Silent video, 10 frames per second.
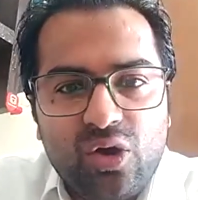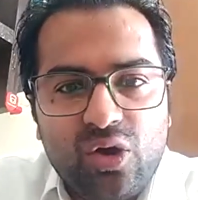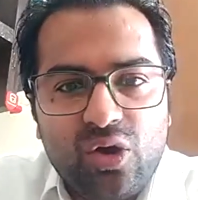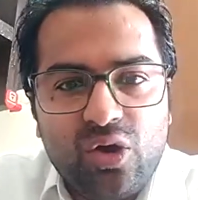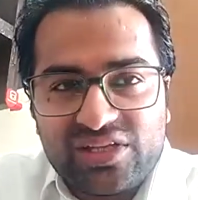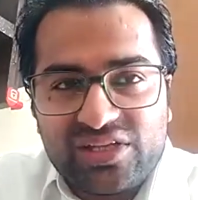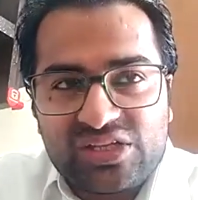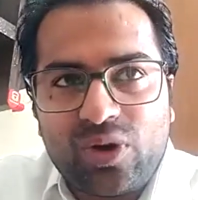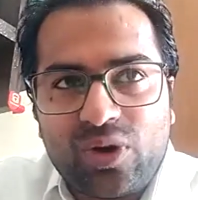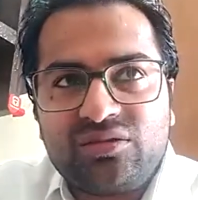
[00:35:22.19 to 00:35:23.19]
what
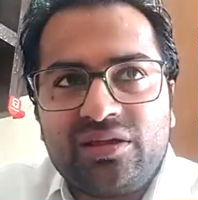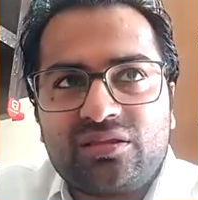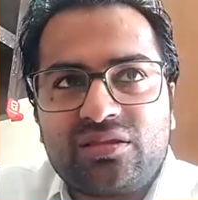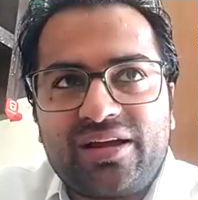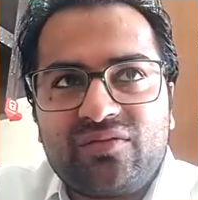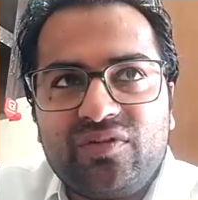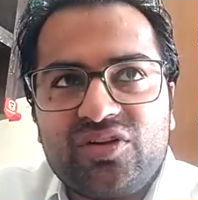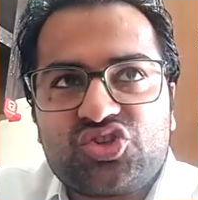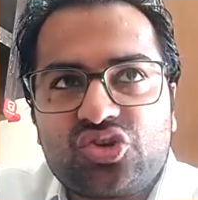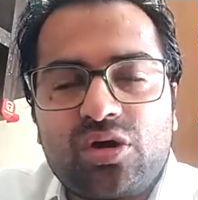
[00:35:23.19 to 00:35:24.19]
is one thing
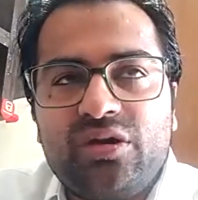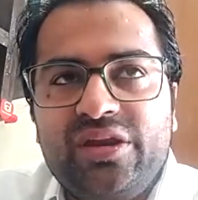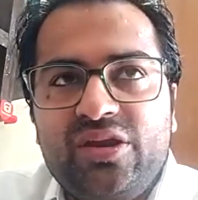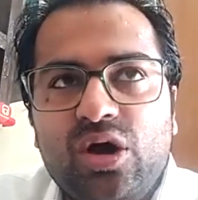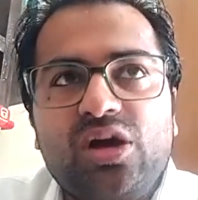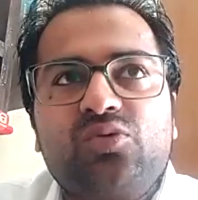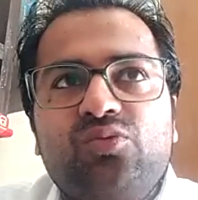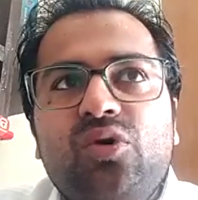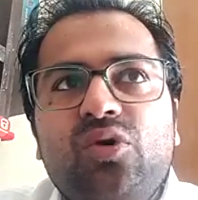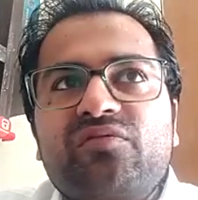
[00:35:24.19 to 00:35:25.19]
that will surely
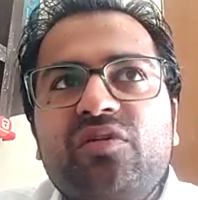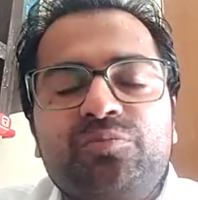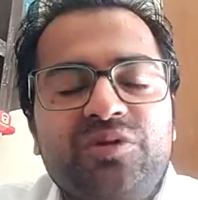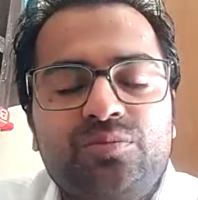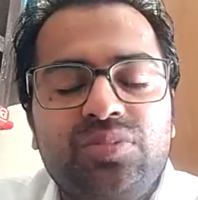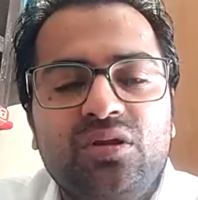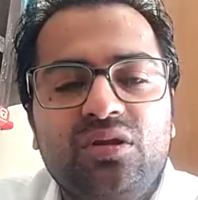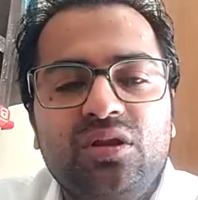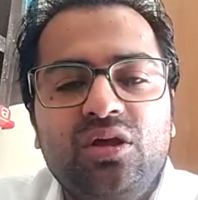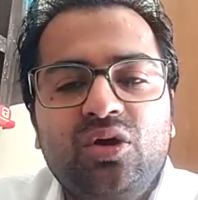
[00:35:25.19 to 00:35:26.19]
not work for
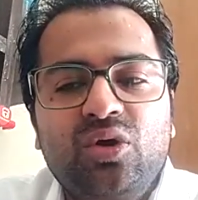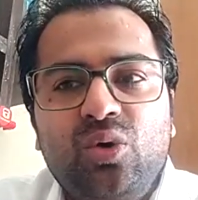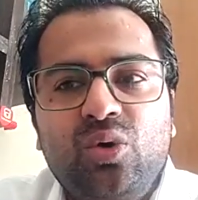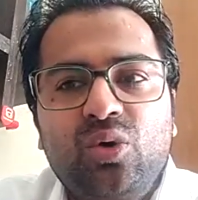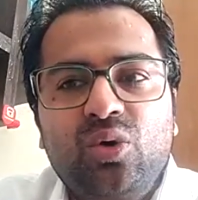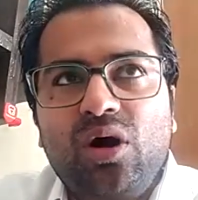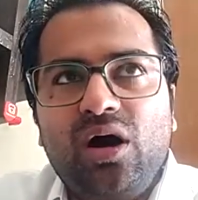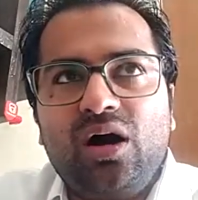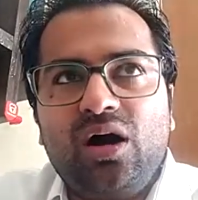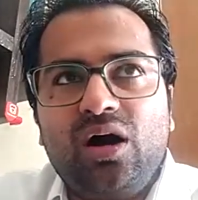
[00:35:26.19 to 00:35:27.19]
people
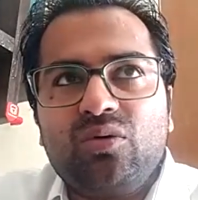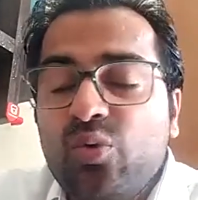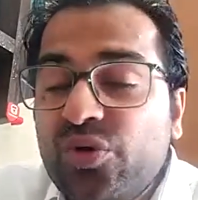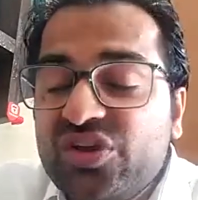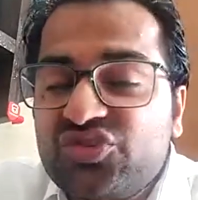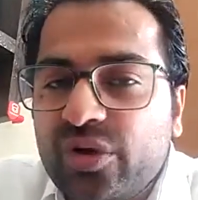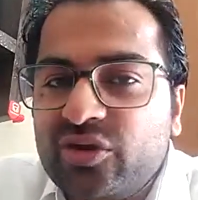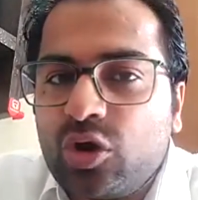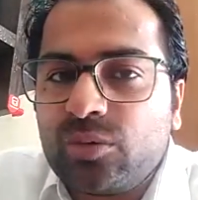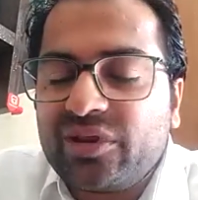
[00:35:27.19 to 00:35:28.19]
who wish
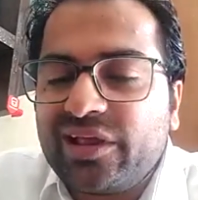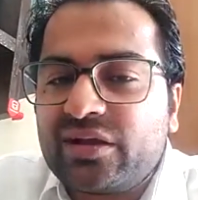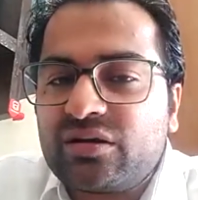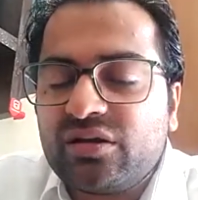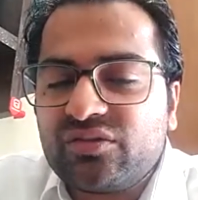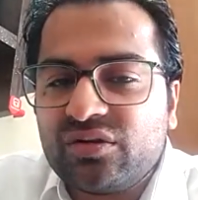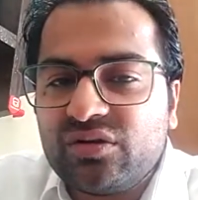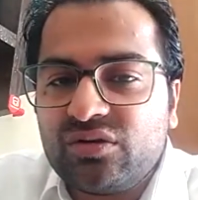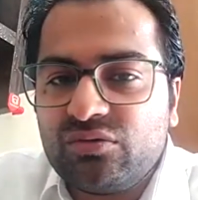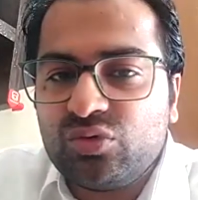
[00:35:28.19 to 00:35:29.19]
to adopt
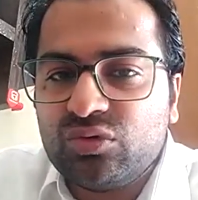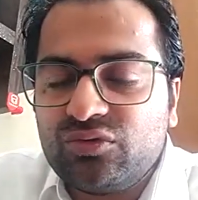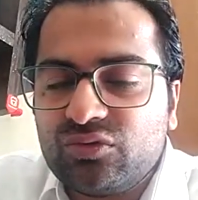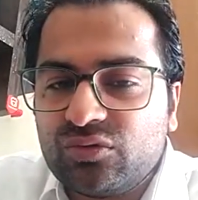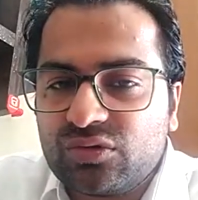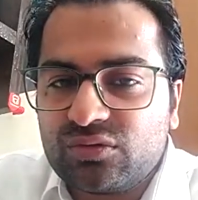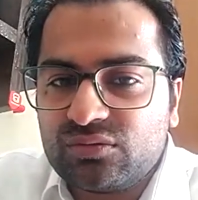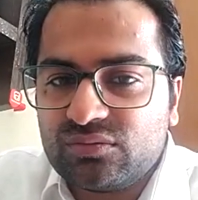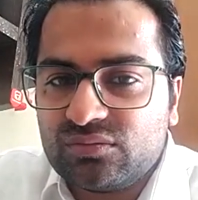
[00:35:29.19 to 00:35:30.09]
Atlassian tool suite?